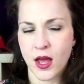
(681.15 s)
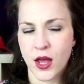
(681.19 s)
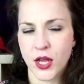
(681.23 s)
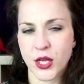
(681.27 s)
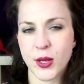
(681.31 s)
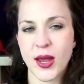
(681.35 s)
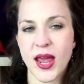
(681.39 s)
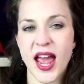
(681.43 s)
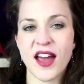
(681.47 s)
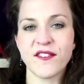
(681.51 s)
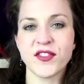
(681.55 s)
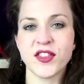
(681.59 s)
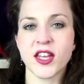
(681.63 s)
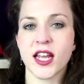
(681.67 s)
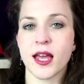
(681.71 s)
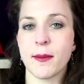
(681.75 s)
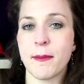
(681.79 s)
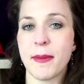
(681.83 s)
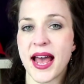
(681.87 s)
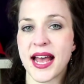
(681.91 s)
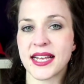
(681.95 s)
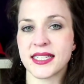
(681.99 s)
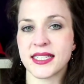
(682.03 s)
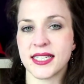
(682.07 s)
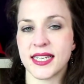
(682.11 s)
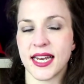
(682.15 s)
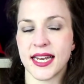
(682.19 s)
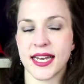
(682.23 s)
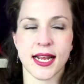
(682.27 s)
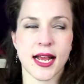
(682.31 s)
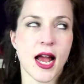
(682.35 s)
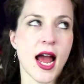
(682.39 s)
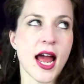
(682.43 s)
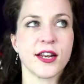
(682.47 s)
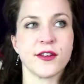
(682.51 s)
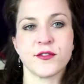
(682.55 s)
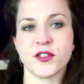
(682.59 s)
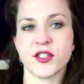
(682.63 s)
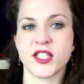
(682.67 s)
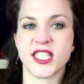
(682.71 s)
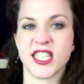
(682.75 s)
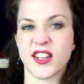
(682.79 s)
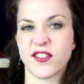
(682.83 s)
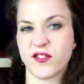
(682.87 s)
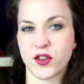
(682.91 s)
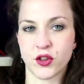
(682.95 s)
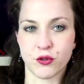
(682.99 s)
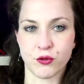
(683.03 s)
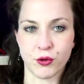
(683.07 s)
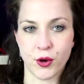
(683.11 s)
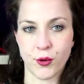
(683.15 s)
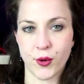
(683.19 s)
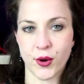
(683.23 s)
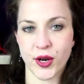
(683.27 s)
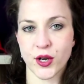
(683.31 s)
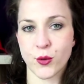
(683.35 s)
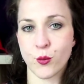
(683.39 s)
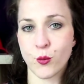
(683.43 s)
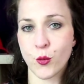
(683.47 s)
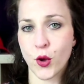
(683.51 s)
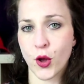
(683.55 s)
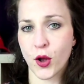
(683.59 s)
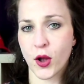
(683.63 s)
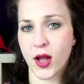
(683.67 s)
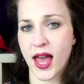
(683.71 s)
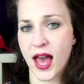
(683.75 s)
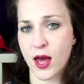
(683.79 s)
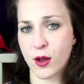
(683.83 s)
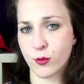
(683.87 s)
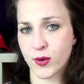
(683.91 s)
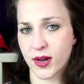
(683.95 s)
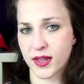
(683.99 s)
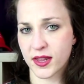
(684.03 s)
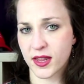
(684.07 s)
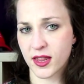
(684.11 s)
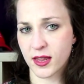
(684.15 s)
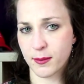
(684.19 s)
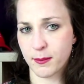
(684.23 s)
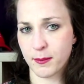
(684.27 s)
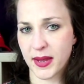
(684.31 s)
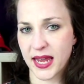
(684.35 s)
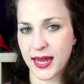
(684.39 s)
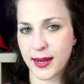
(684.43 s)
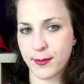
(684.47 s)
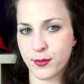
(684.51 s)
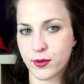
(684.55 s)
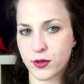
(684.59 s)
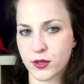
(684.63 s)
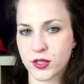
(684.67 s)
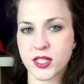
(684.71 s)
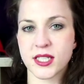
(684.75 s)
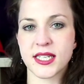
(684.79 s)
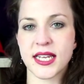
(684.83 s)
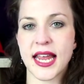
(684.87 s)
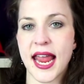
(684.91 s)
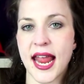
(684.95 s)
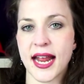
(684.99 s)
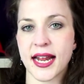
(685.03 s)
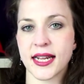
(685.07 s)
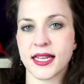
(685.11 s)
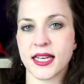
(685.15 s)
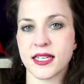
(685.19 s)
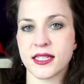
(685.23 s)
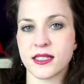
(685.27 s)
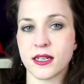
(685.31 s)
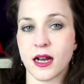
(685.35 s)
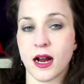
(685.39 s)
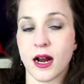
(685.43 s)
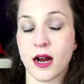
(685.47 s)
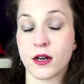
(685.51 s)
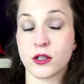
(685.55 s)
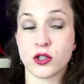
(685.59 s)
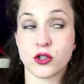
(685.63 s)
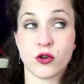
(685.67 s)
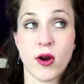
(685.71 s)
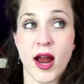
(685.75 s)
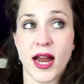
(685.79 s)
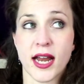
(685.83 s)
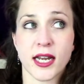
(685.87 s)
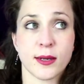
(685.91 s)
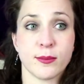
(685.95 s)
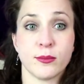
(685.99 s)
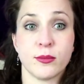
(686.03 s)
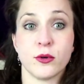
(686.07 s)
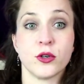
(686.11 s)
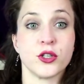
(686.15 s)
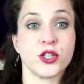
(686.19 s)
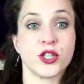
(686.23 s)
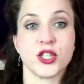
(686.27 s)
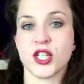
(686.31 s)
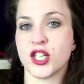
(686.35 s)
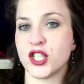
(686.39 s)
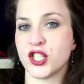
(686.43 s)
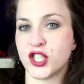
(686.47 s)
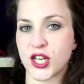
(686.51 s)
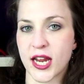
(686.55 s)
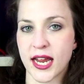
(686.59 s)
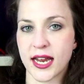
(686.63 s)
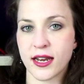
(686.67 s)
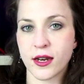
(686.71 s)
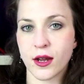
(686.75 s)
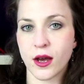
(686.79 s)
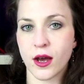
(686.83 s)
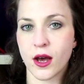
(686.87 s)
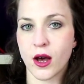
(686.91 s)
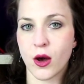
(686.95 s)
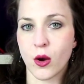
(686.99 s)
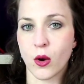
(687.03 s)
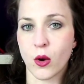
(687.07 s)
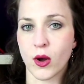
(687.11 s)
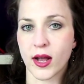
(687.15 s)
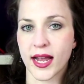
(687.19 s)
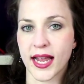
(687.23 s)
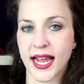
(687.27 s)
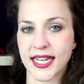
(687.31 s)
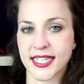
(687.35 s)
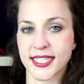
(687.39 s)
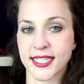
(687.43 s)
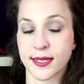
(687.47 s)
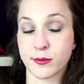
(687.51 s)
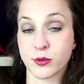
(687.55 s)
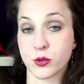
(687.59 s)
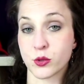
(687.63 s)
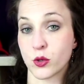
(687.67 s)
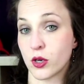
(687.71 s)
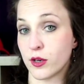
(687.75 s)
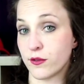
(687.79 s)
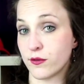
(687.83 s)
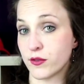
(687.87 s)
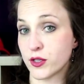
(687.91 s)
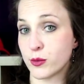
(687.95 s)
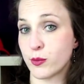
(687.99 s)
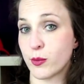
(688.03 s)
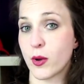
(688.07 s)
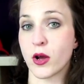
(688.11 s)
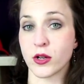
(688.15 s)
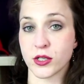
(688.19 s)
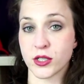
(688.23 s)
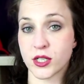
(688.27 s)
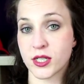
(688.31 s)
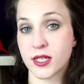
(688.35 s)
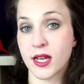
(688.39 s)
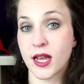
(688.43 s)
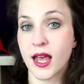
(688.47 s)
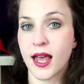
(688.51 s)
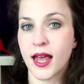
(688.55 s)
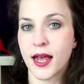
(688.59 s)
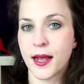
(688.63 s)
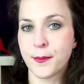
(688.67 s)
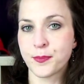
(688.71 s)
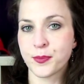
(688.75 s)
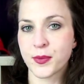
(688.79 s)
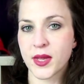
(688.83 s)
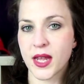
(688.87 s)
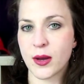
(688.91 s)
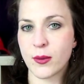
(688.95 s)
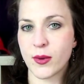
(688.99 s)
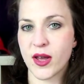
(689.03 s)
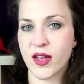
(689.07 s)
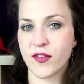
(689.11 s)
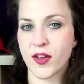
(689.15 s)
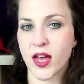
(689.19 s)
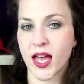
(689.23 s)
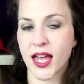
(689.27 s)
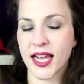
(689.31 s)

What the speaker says: you have the capacity to kind of sift through it and work out whether the people saying this are trying to push an agenda or get some sort of response. However,